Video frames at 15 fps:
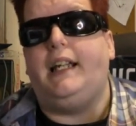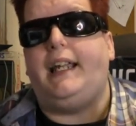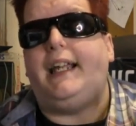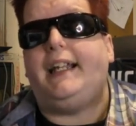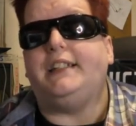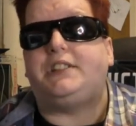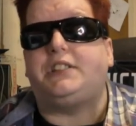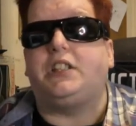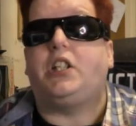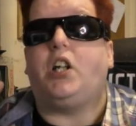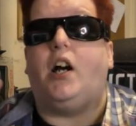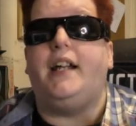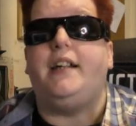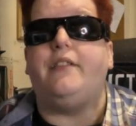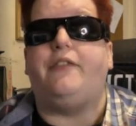it's the
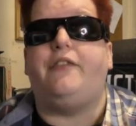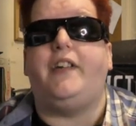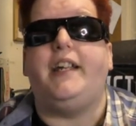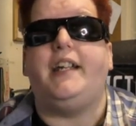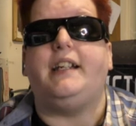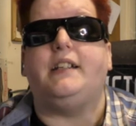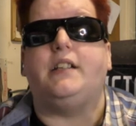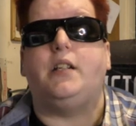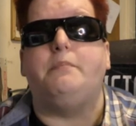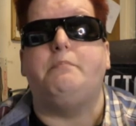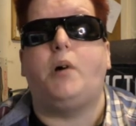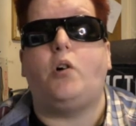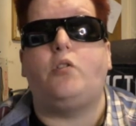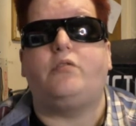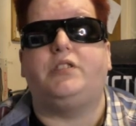kind of thing that
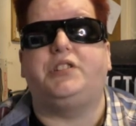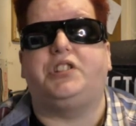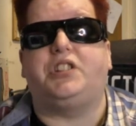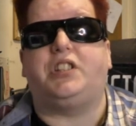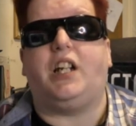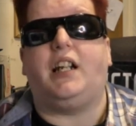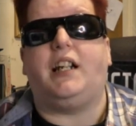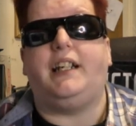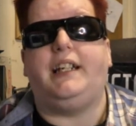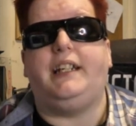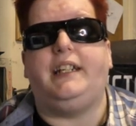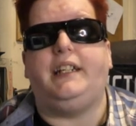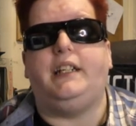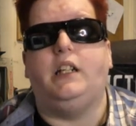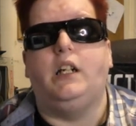Mulder and
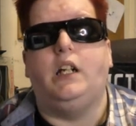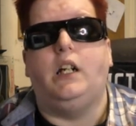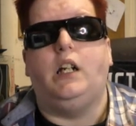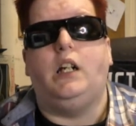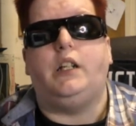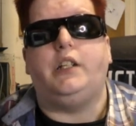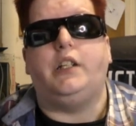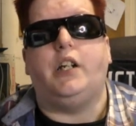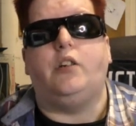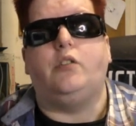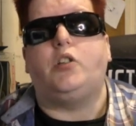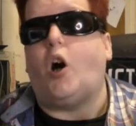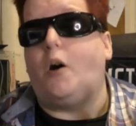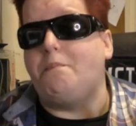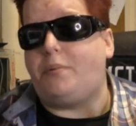Scully, you know,
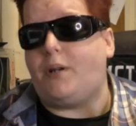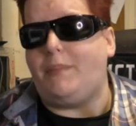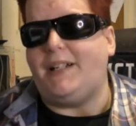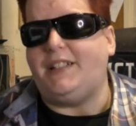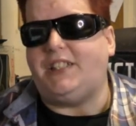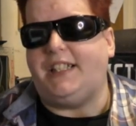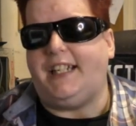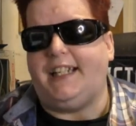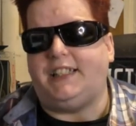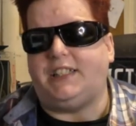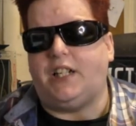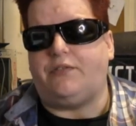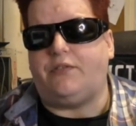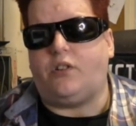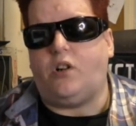complemented each
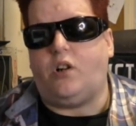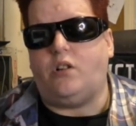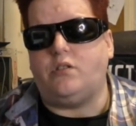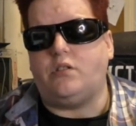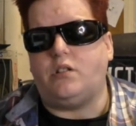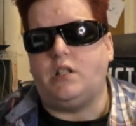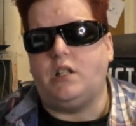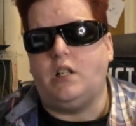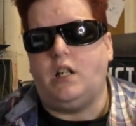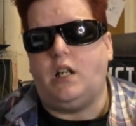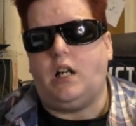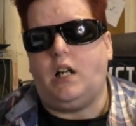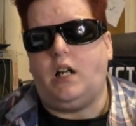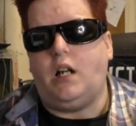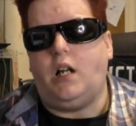other on
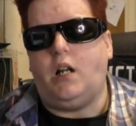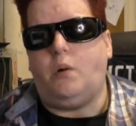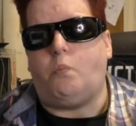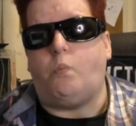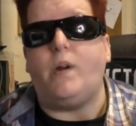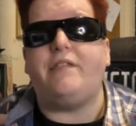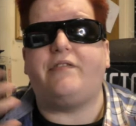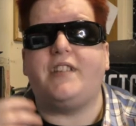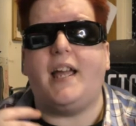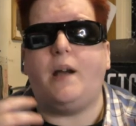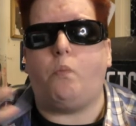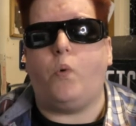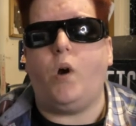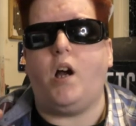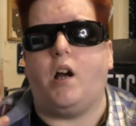with their
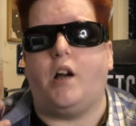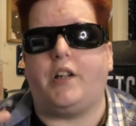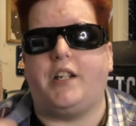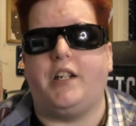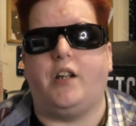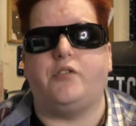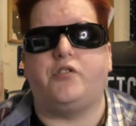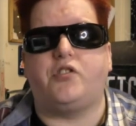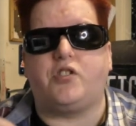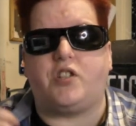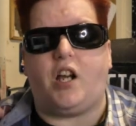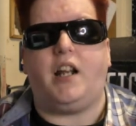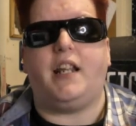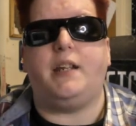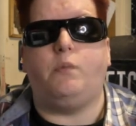work. You know,
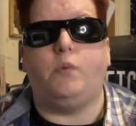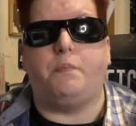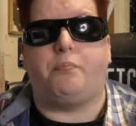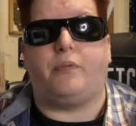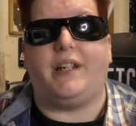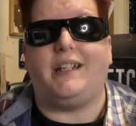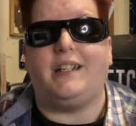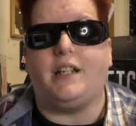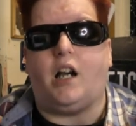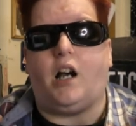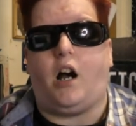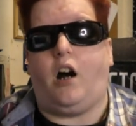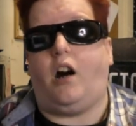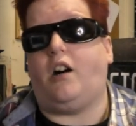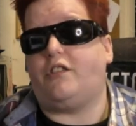Scully would bring the
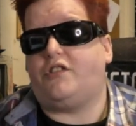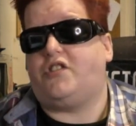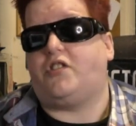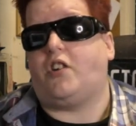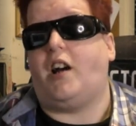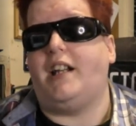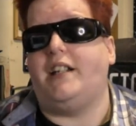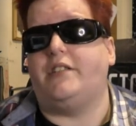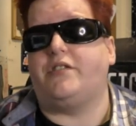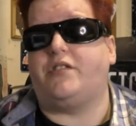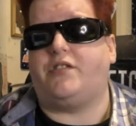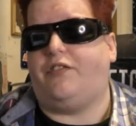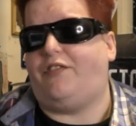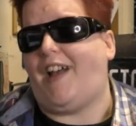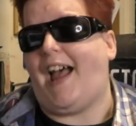hard
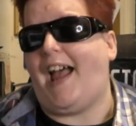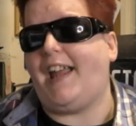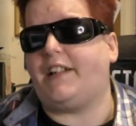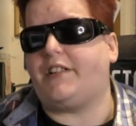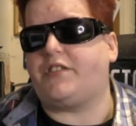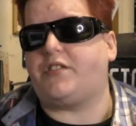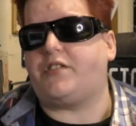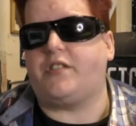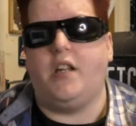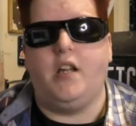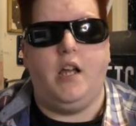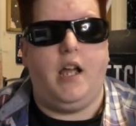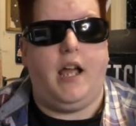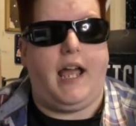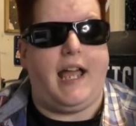science facts,
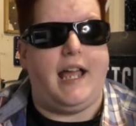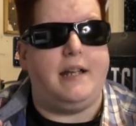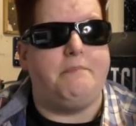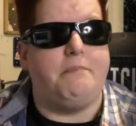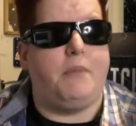and